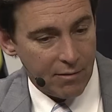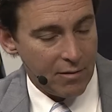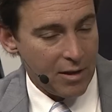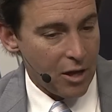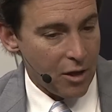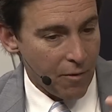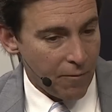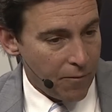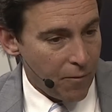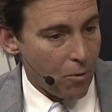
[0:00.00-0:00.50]
you
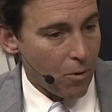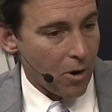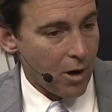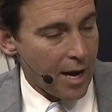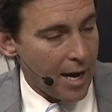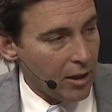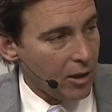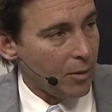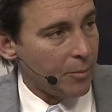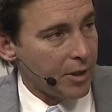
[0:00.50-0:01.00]
know, the four
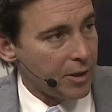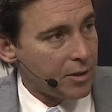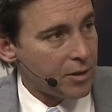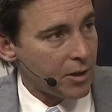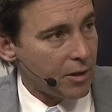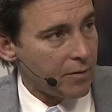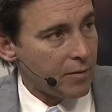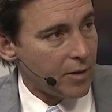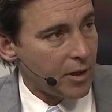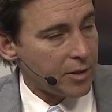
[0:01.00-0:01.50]
elements
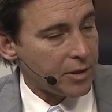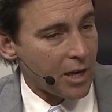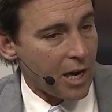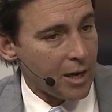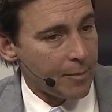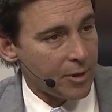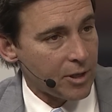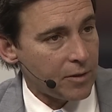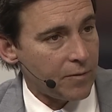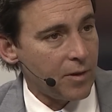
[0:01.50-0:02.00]
of an
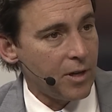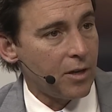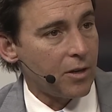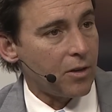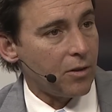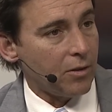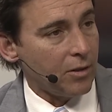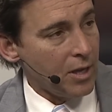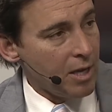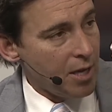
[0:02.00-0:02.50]
autonomous
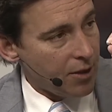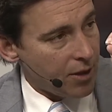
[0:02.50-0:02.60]
vehicle.